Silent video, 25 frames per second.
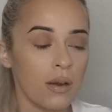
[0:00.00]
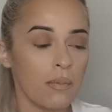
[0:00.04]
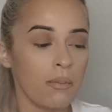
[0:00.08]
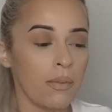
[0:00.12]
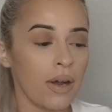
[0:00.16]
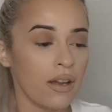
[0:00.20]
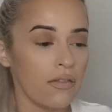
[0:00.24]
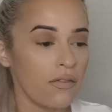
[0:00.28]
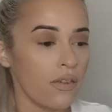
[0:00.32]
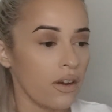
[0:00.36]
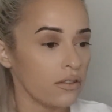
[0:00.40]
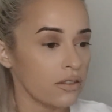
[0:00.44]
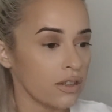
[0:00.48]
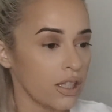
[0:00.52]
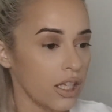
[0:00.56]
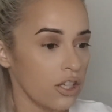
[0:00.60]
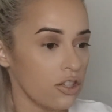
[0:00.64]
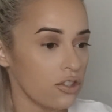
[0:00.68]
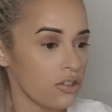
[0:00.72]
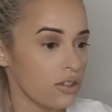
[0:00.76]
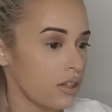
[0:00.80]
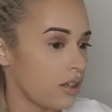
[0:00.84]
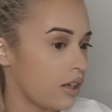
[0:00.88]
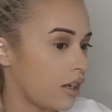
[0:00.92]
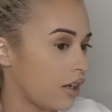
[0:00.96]
my
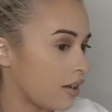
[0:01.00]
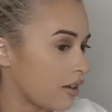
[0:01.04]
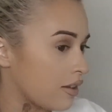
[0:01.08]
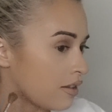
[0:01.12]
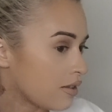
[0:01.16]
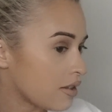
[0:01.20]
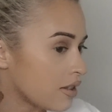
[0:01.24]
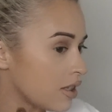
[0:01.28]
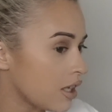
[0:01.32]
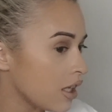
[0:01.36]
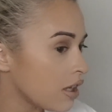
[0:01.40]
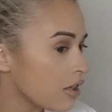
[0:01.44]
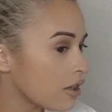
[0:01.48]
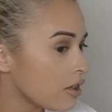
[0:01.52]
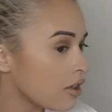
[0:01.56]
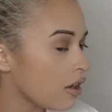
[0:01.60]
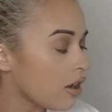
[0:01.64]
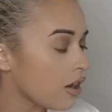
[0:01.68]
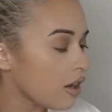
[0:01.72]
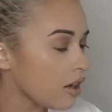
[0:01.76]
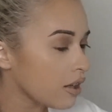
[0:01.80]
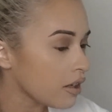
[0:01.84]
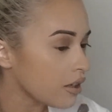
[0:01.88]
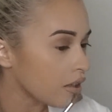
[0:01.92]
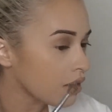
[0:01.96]
foundation and concealer
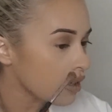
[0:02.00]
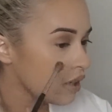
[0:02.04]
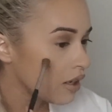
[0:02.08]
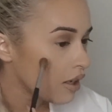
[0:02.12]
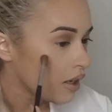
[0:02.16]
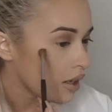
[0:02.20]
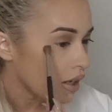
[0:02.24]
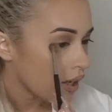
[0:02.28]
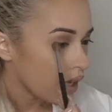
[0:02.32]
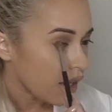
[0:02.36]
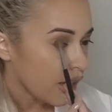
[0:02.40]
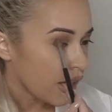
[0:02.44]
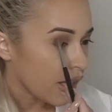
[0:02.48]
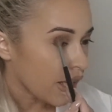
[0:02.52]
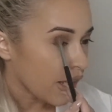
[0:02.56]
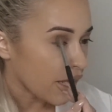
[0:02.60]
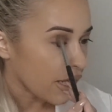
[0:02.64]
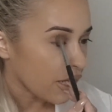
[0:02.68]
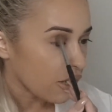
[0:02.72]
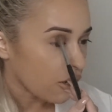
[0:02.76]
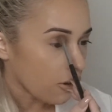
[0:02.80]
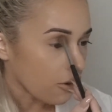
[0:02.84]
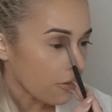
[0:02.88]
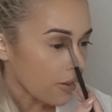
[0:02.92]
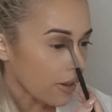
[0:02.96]
on
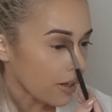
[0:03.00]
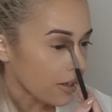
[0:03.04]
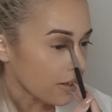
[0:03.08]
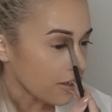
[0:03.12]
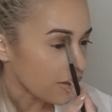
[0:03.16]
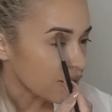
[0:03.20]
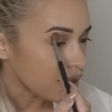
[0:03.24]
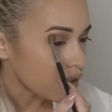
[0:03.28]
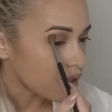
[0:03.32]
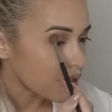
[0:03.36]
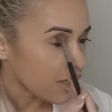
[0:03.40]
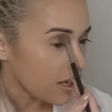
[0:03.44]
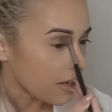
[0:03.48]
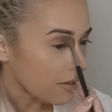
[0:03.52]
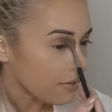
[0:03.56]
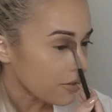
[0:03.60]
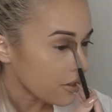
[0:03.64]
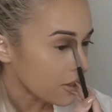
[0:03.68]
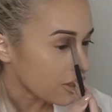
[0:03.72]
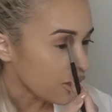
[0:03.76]
and all that good stuff.